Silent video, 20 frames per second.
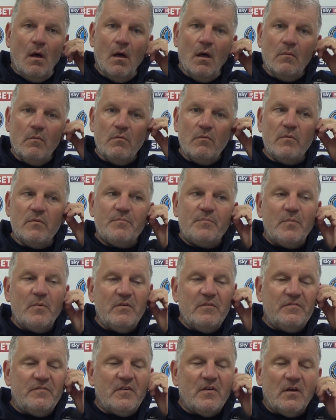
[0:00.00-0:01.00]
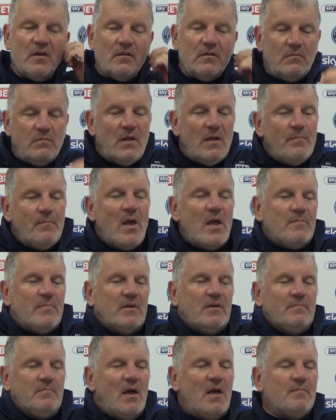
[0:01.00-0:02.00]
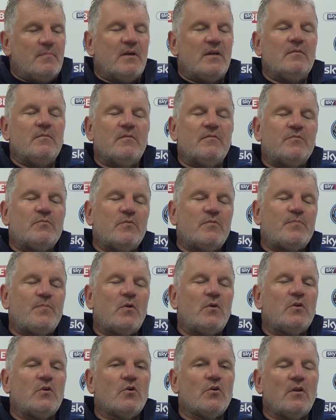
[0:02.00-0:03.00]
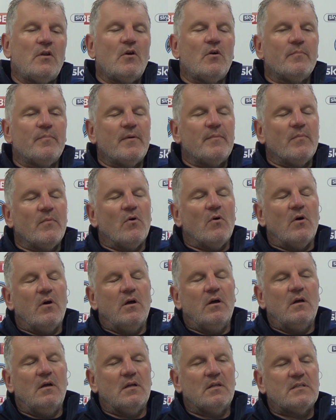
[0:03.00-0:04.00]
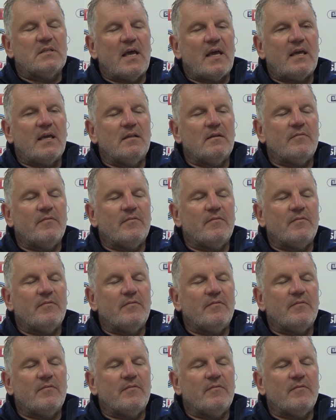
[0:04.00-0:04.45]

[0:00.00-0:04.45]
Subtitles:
We've probably gone a little bit more attacking.